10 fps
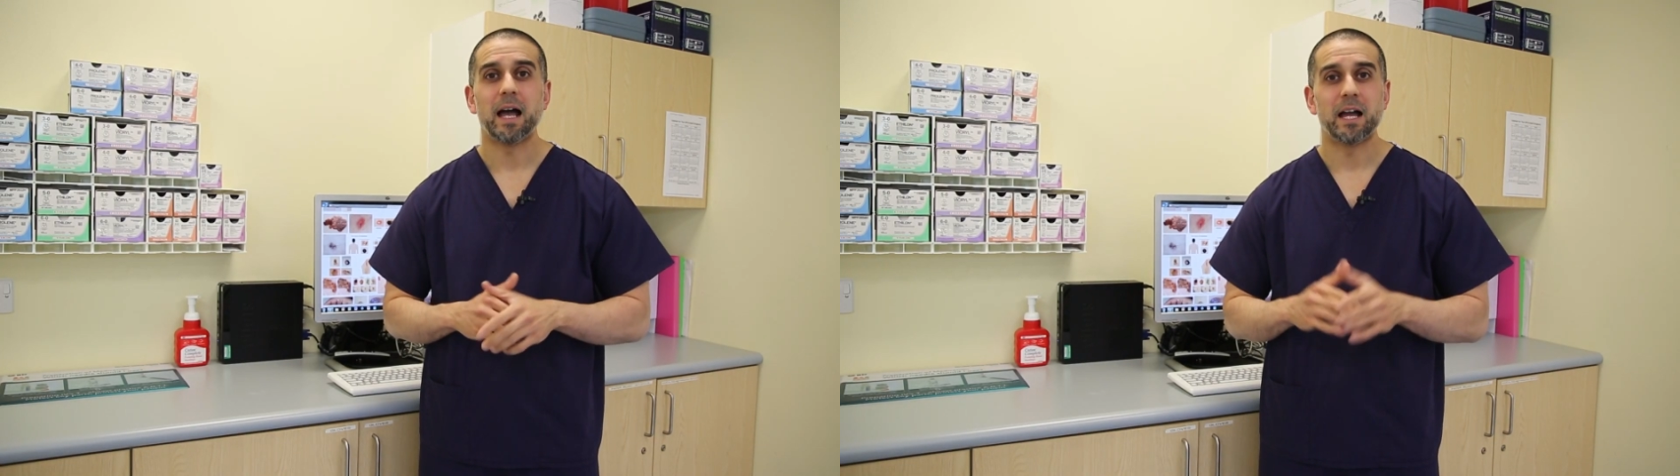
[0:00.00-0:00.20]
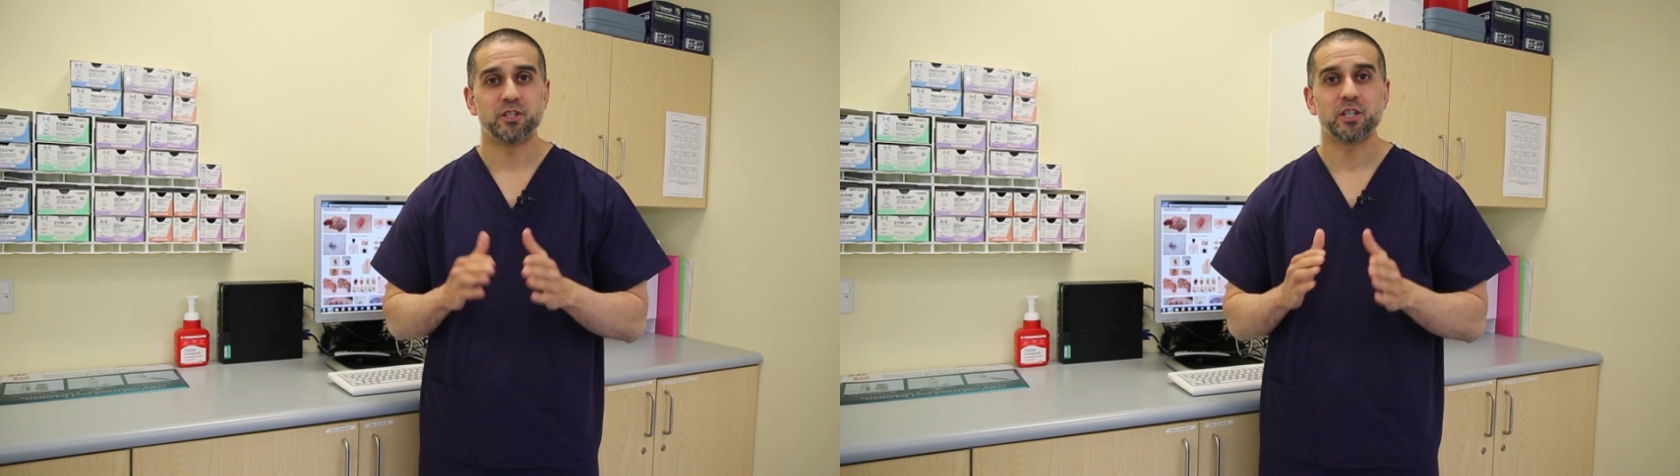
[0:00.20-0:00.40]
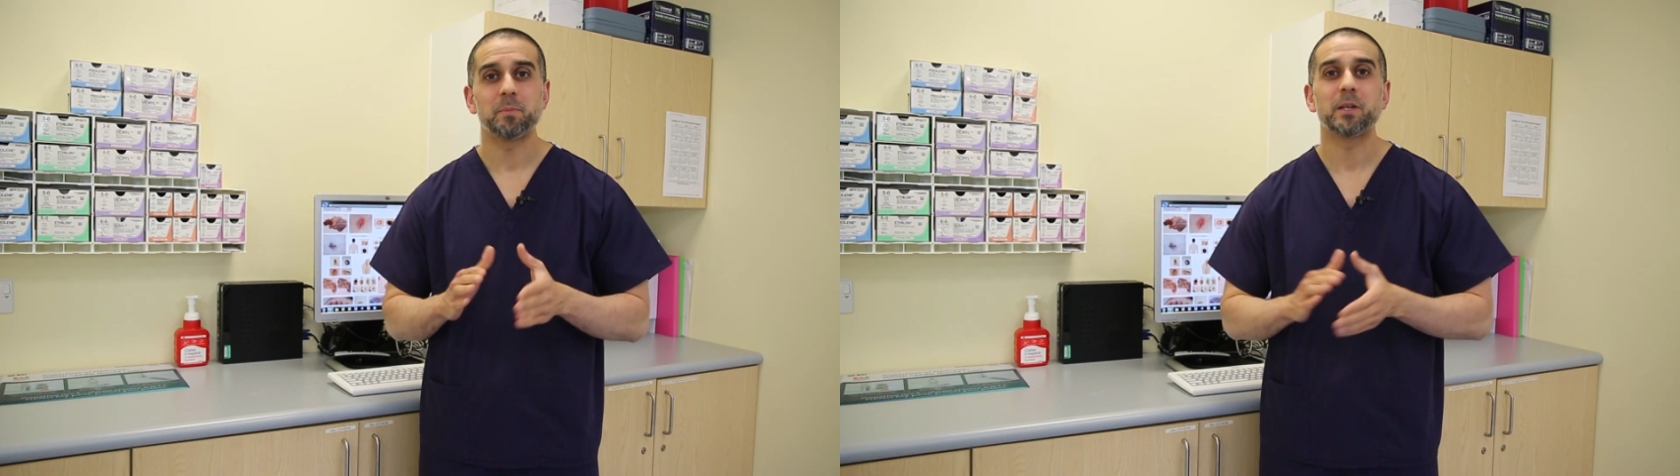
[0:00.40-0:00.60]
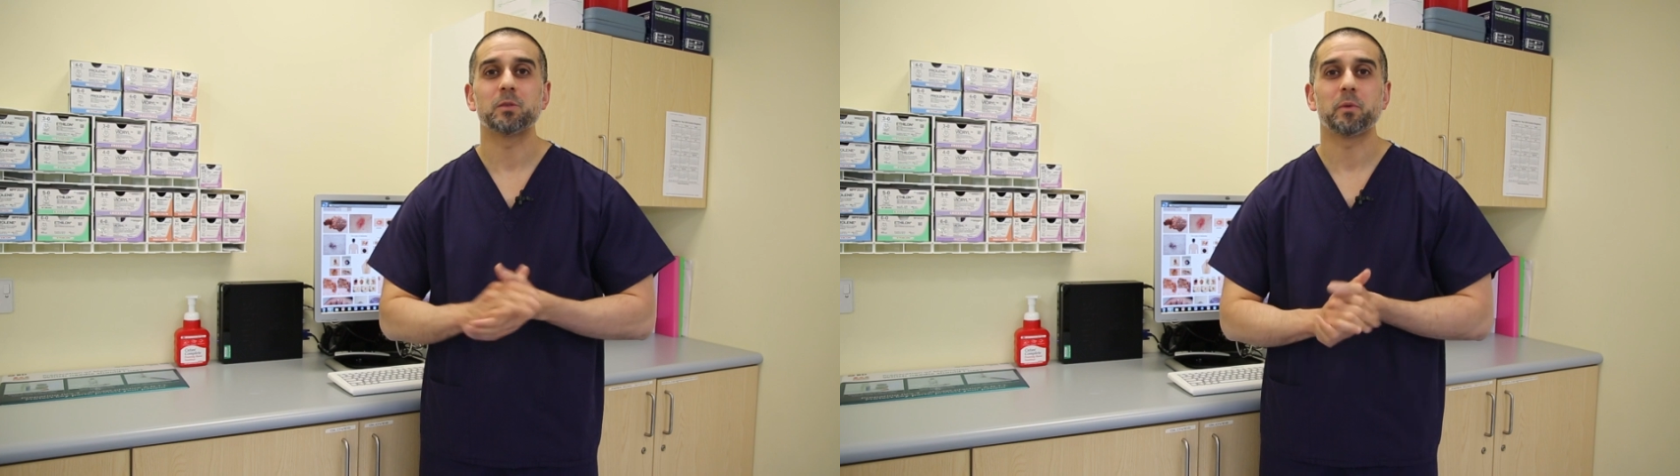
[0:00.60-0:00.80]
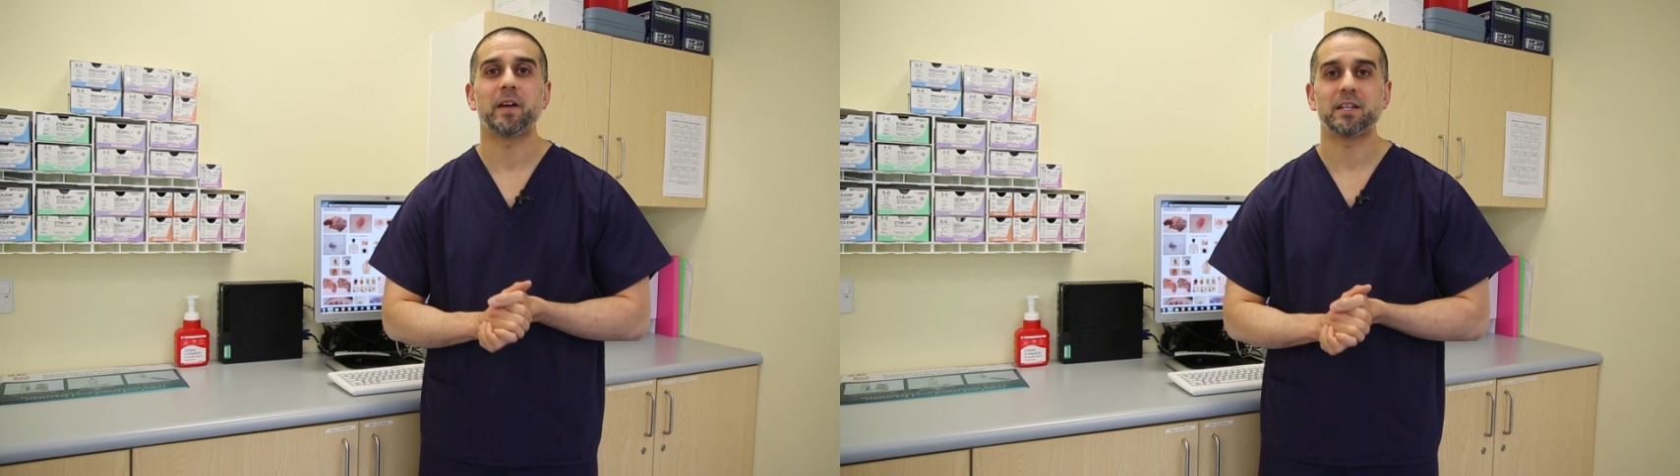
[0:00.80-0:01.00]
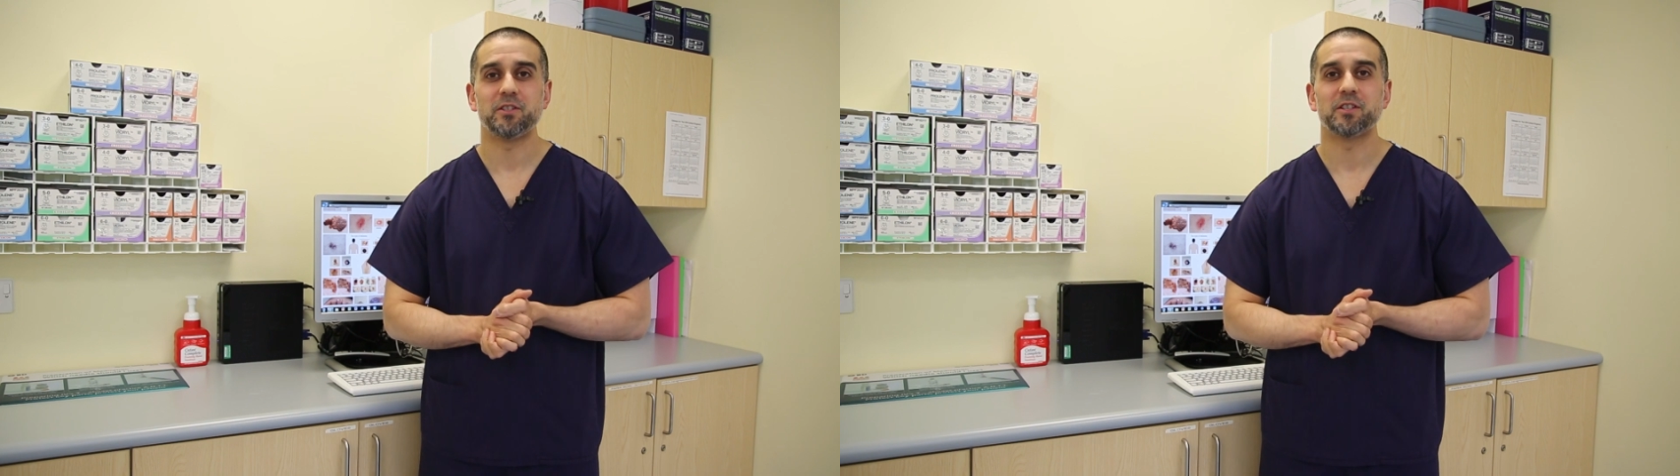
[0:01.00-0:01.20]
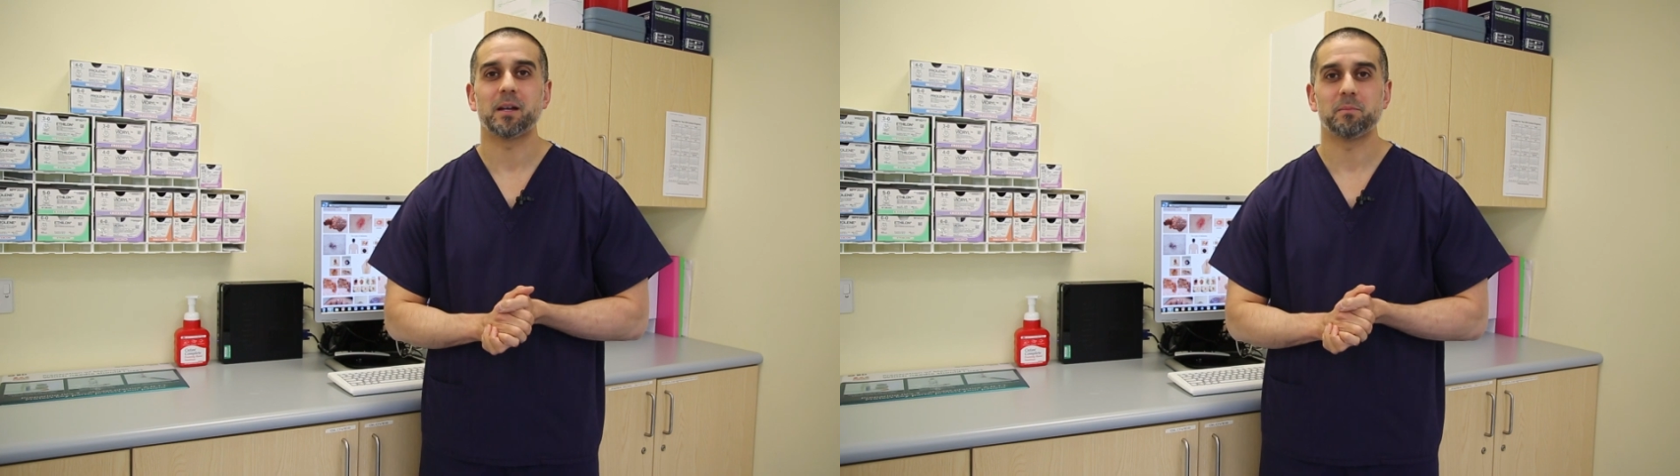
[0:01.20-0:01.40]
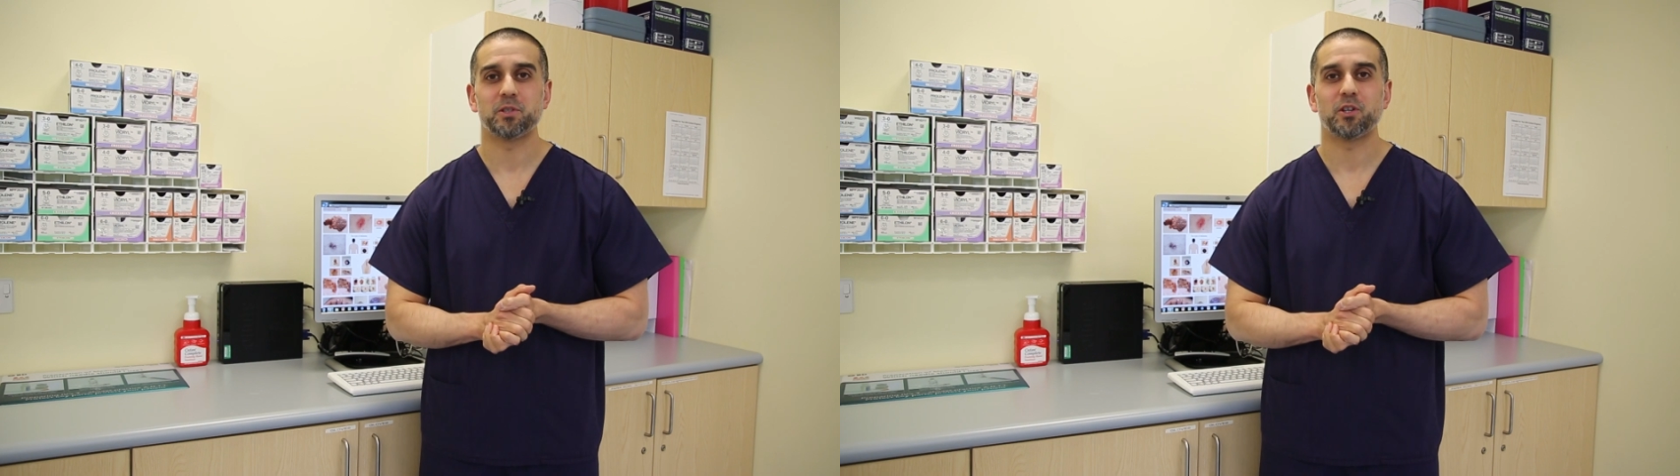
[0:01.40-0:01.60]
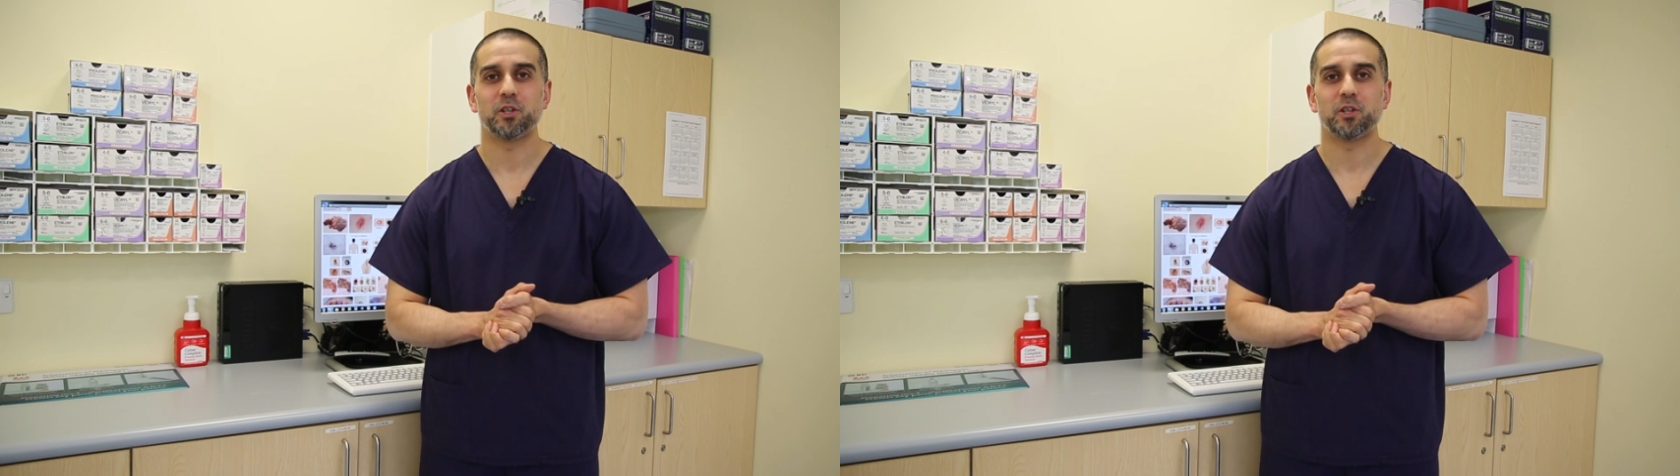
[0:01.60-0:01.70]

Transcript: and just because we've asked you to come to the